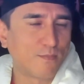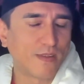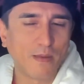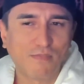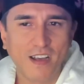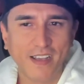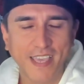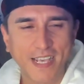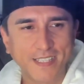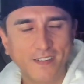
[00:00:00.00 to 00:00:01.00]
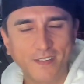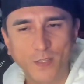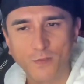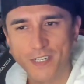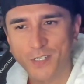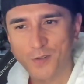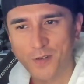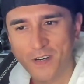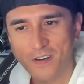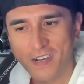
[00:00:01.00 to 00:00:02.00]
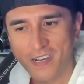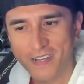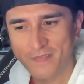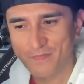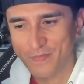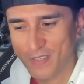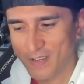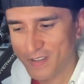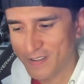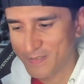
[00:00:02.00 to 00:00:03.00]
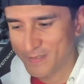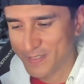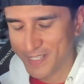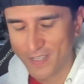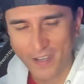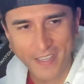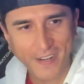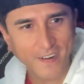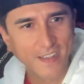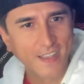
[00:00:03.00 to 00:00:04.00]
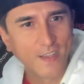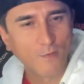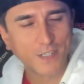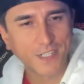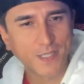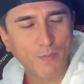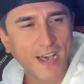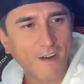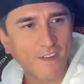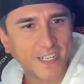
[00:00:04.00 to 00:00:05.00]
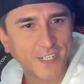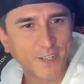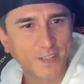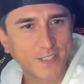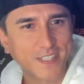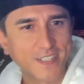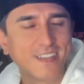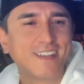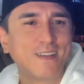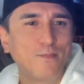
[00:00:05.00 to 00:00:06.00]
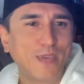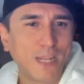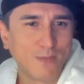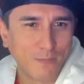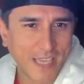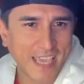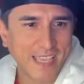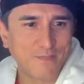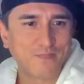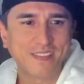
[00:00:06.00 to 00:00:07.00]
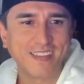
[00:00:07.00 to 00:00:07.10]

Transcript: maybe broadcast it on Twitch or TikTok here, which is the Power Rangers beat 'em up game.